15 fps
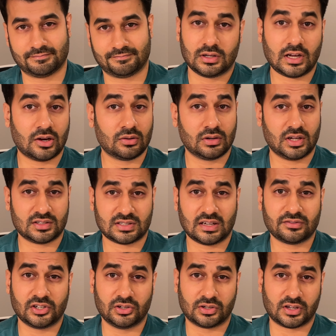Now let's have
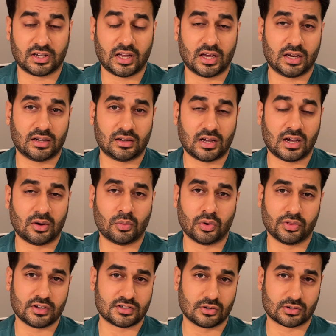a look again at what
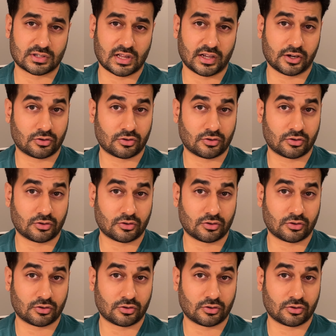this looks like